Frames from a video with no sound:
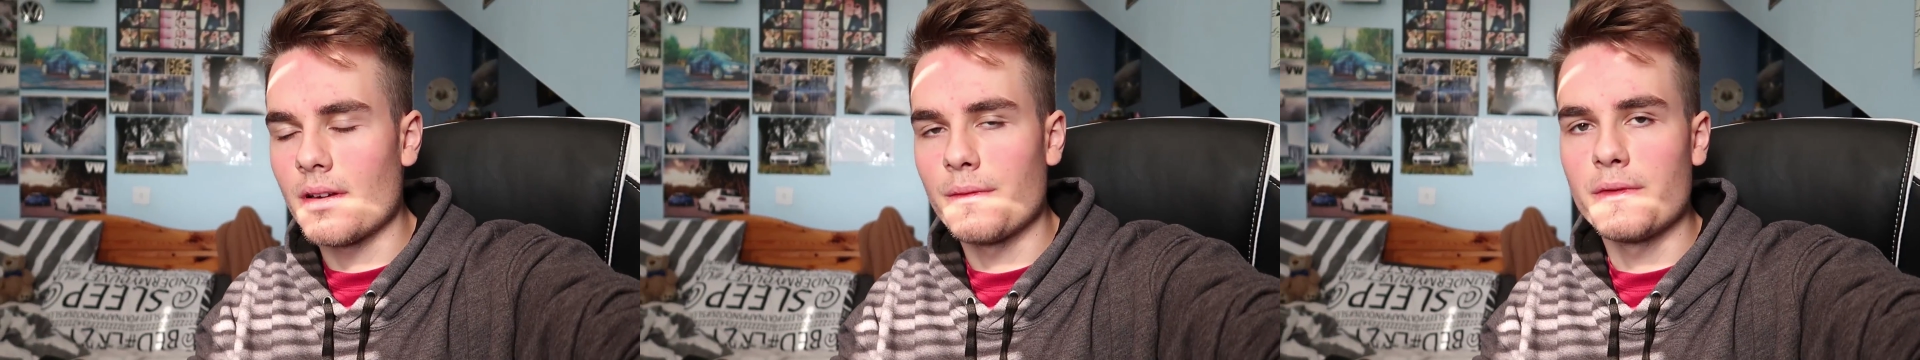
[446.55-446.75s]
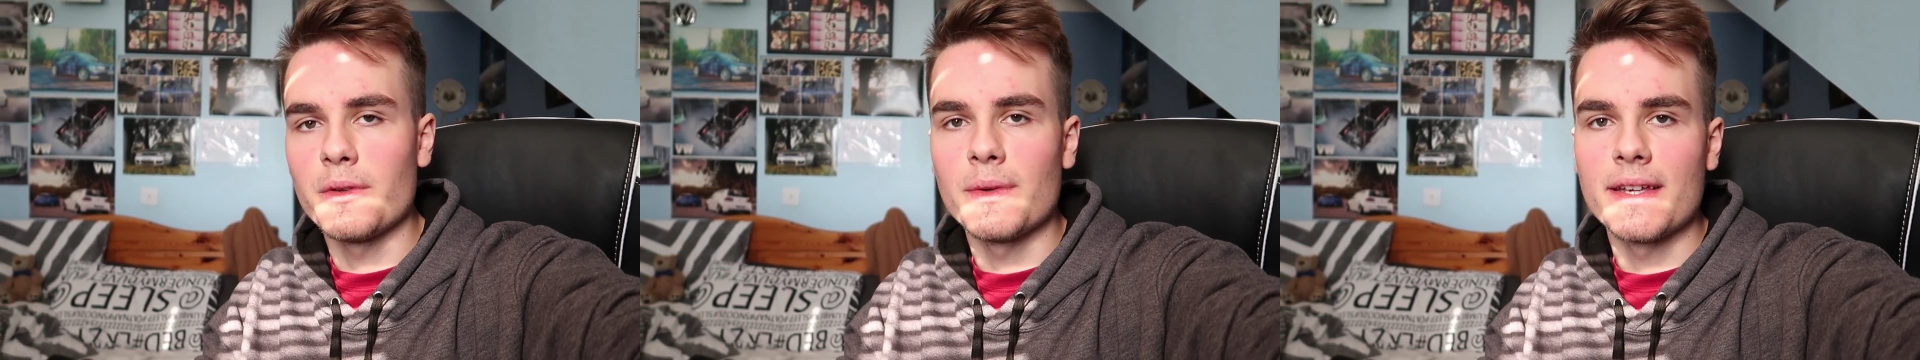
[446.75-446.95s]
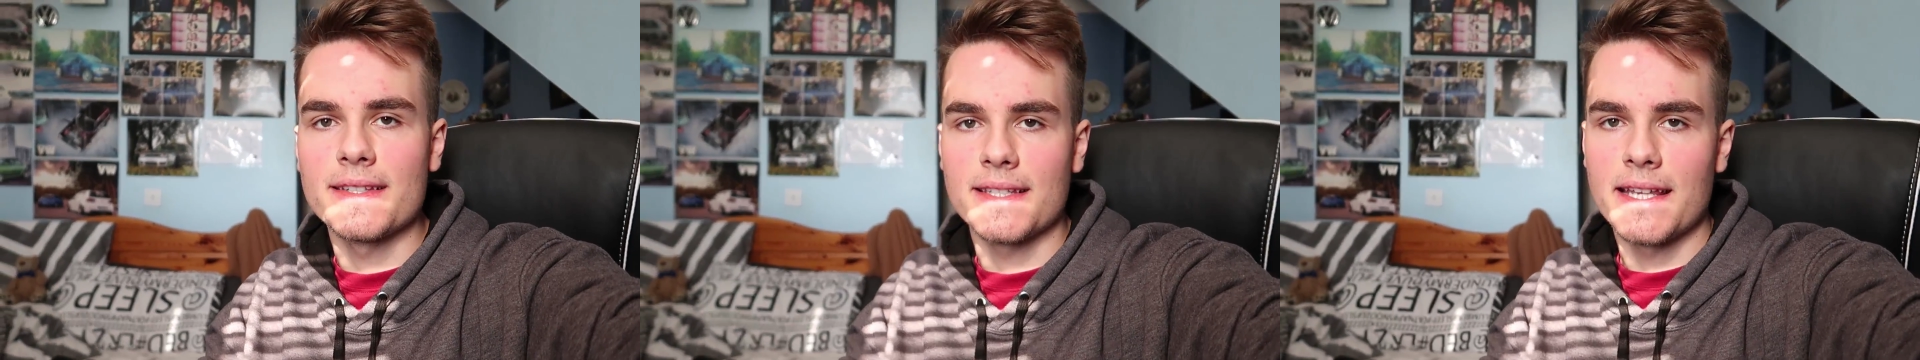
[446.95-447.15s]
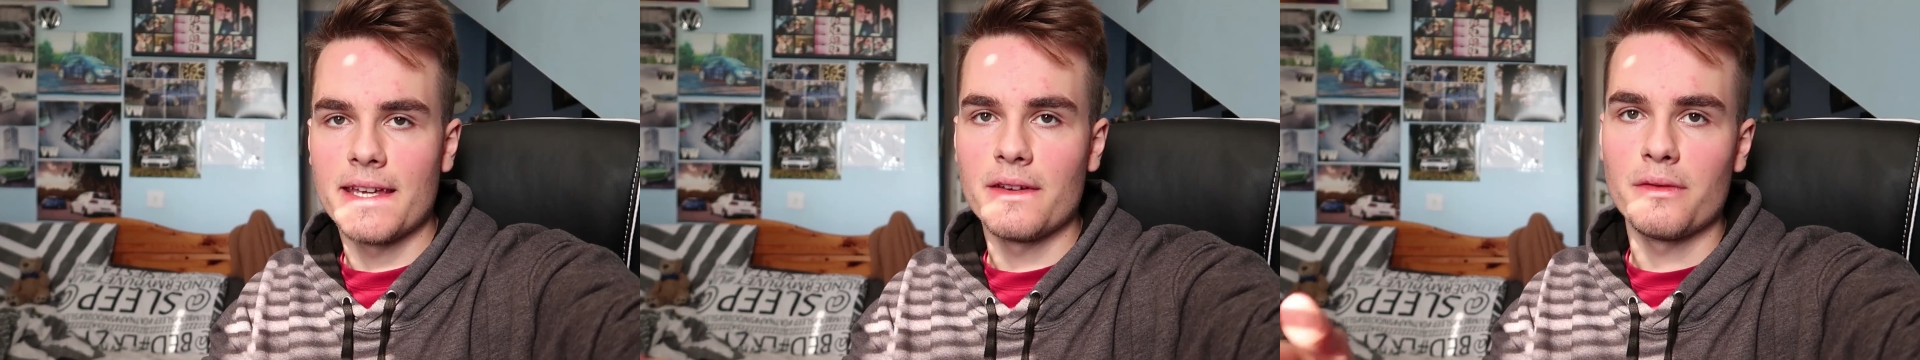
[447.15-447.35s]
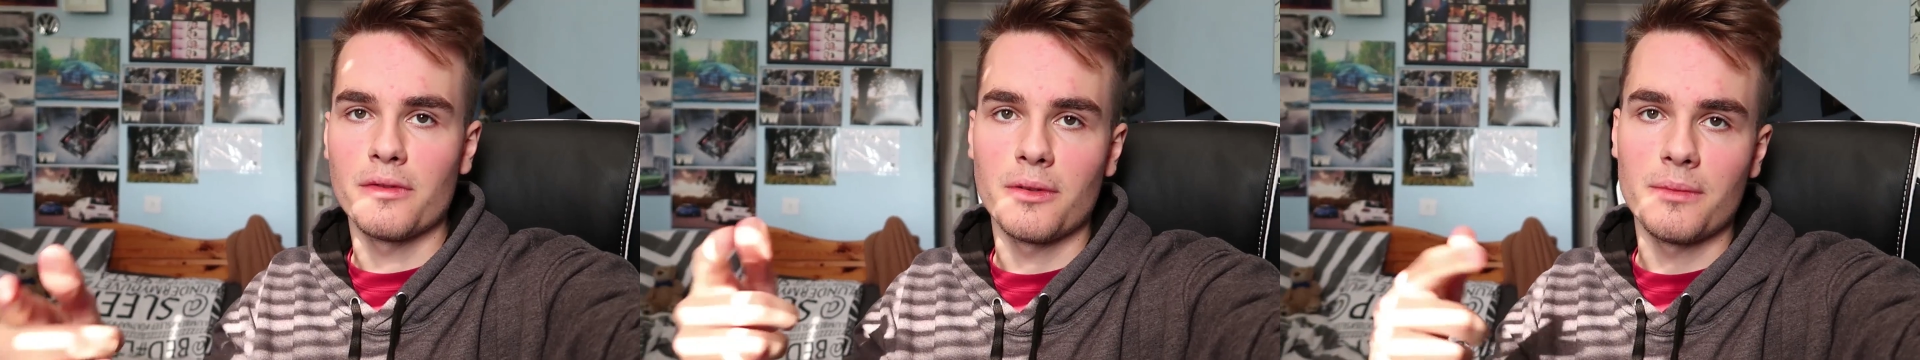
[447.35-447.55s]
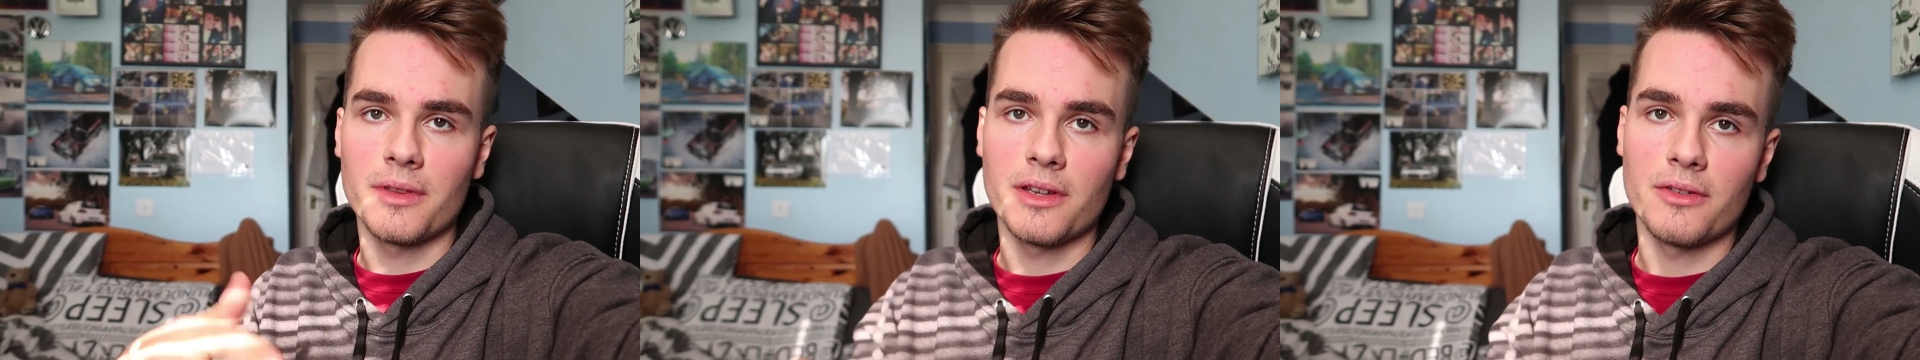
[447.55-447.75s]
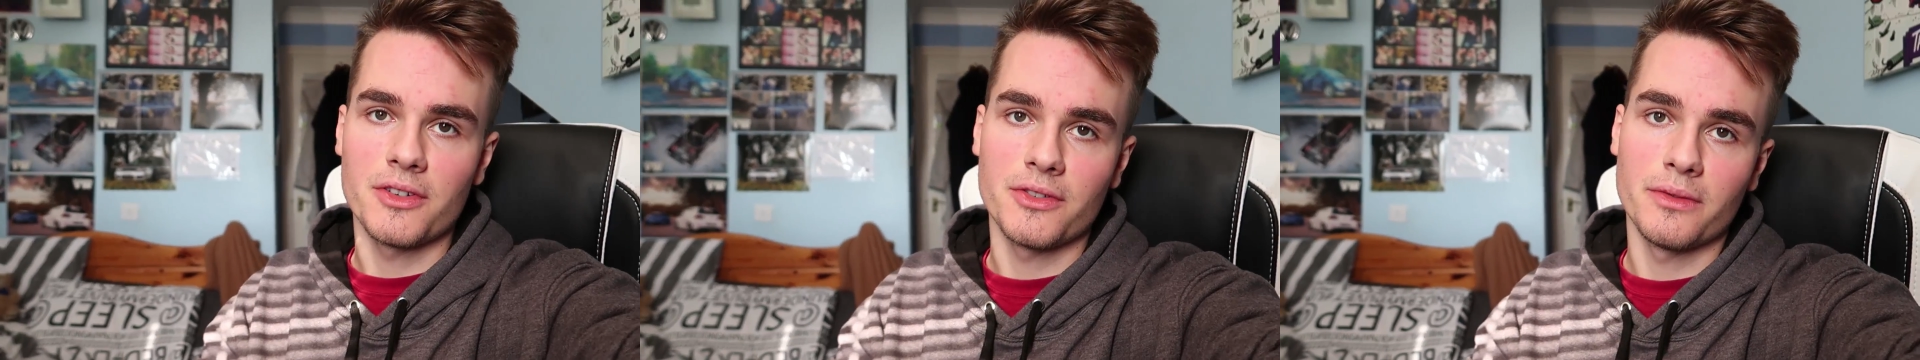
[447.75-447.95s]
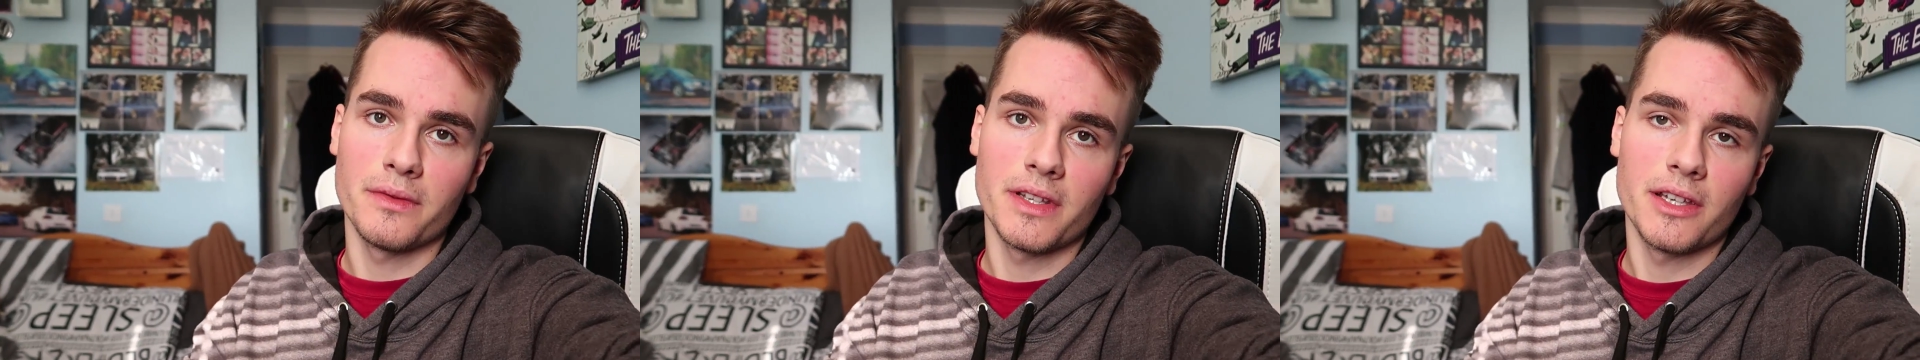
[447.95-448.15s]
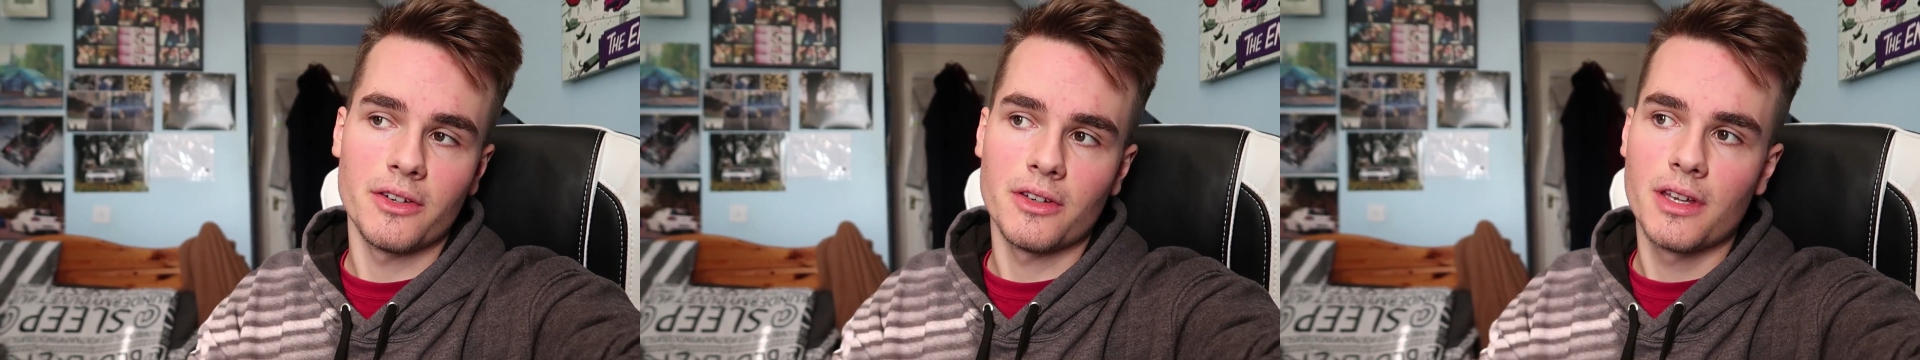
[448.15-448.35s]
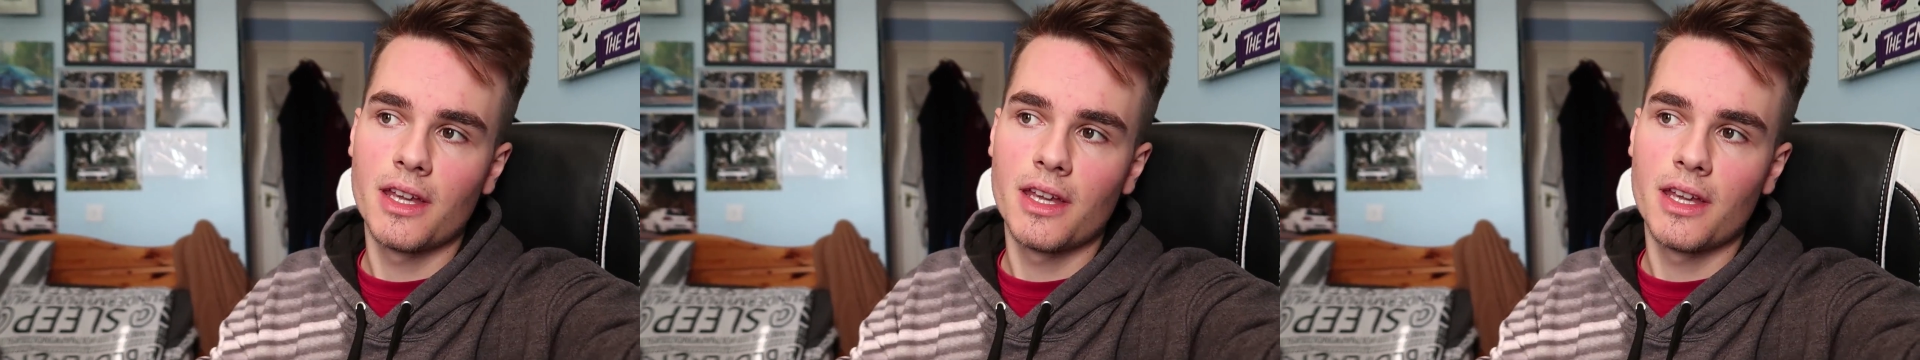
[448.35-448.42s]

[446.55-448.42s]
a few days later from the original video.